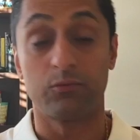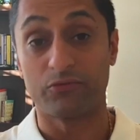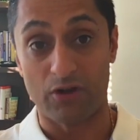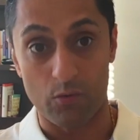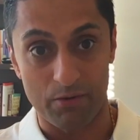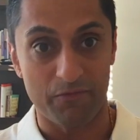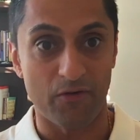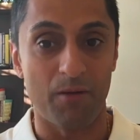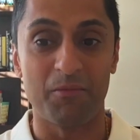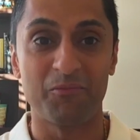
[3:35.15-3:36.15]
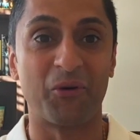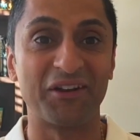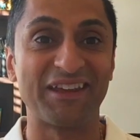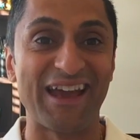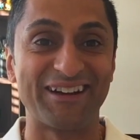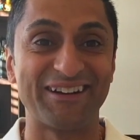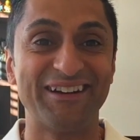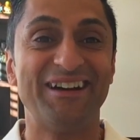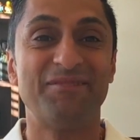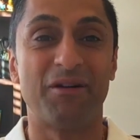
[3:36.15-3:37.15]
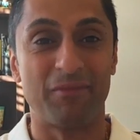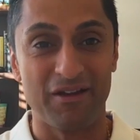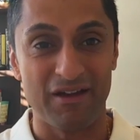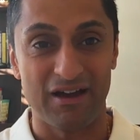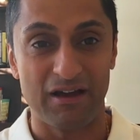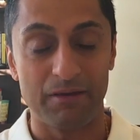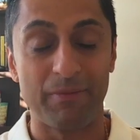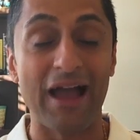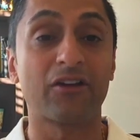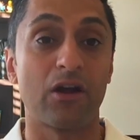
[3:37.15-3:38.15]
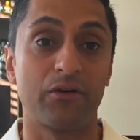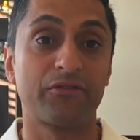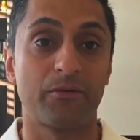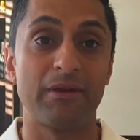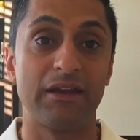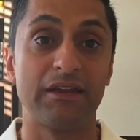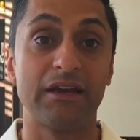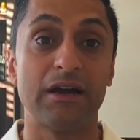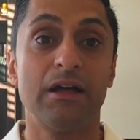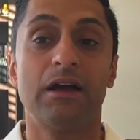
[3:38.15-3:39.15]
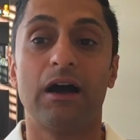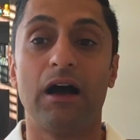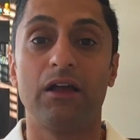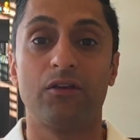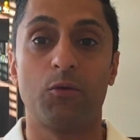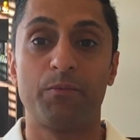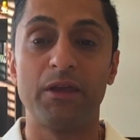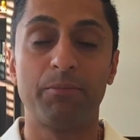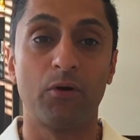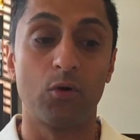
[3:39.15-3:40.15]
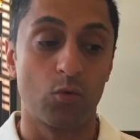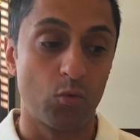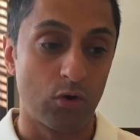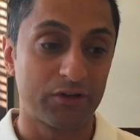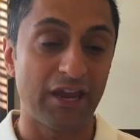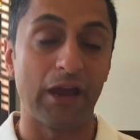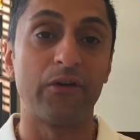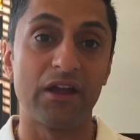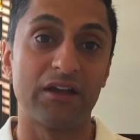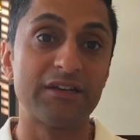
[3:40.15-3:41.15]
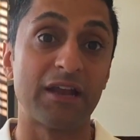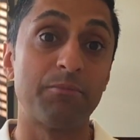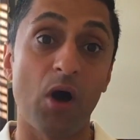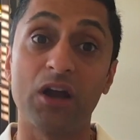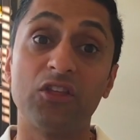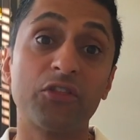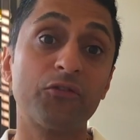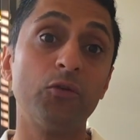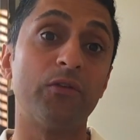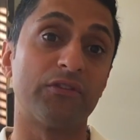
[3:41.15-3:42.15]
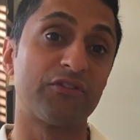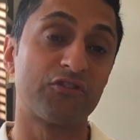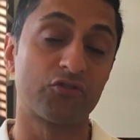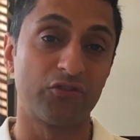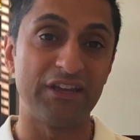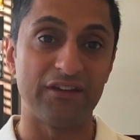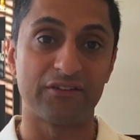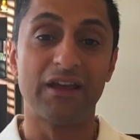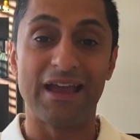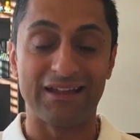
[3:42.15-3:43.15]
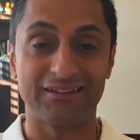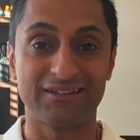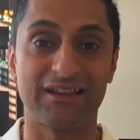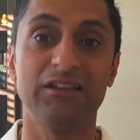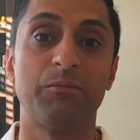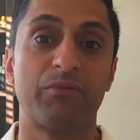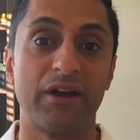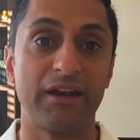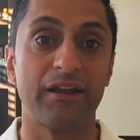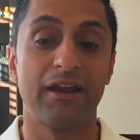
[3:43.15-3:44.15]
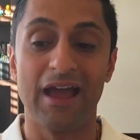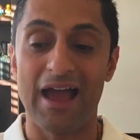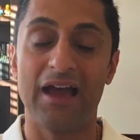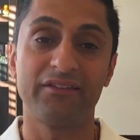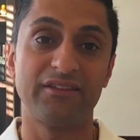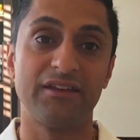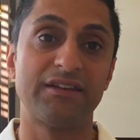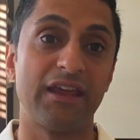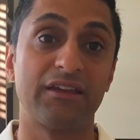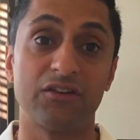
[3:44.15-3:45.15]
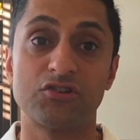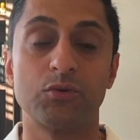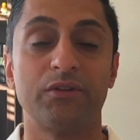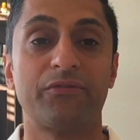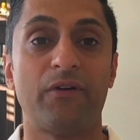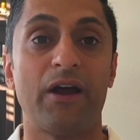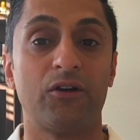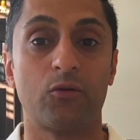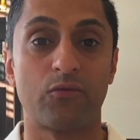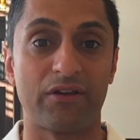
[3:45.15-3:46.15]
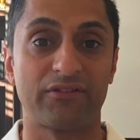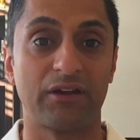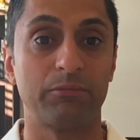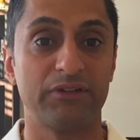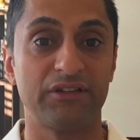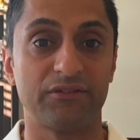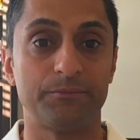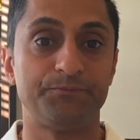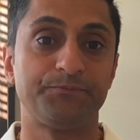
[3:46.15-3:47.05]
It's not where I'm from. I'm born in Canada, but my background is from India. People will carry a dead body through the streets and celebrate it as they take it to its final resting place.